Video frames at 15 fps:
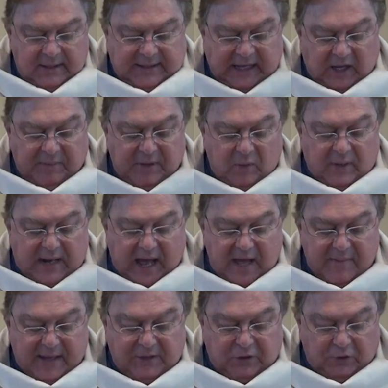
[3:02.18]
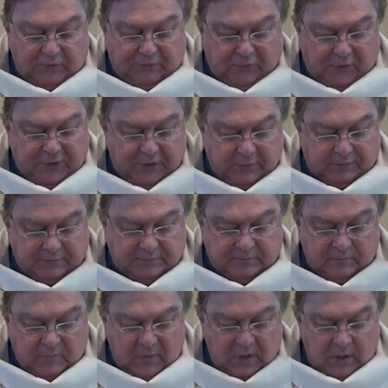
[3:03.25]
"Tell me what I may do for you
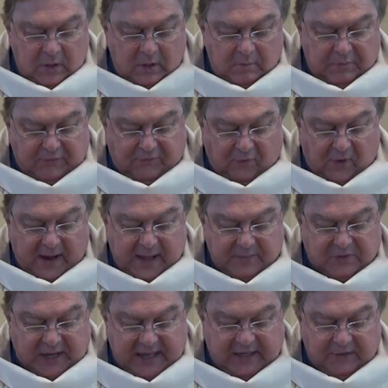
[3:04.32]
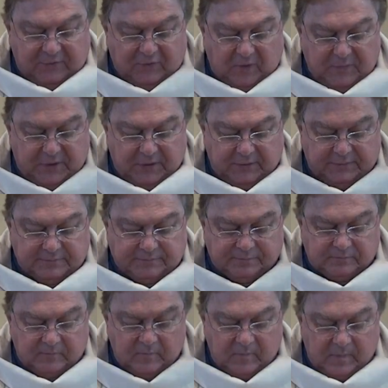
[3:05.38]
before I am taken from you."
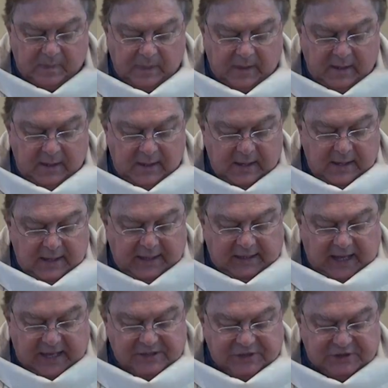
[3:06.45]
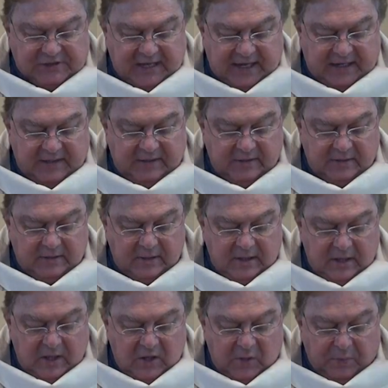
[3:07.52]
Elisha said,
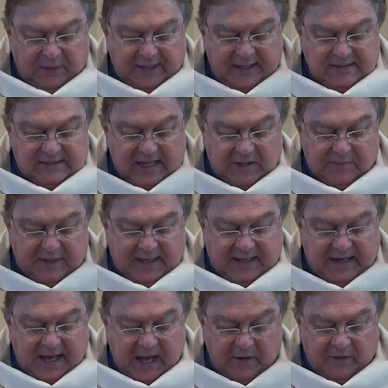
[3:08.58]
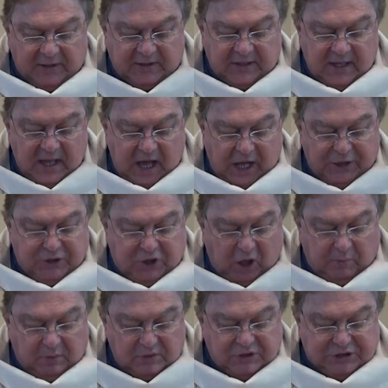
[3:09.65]
"Please let me inherit a
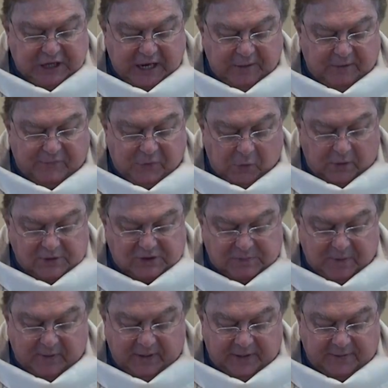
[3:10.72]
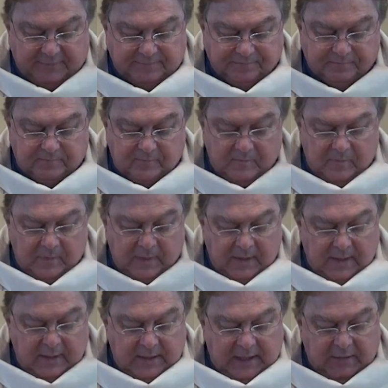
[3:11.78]
double share of your spirit."
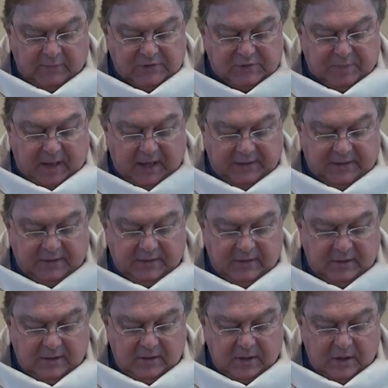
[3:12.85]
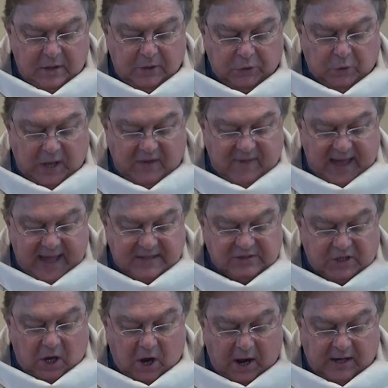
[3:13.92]
He responded, "You have
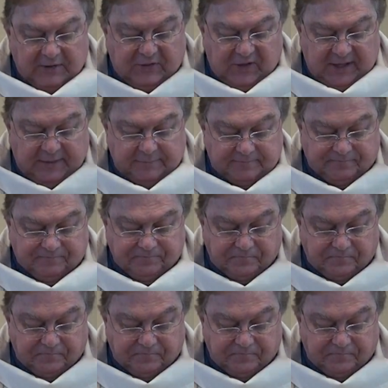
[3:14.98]
asked a hard thing.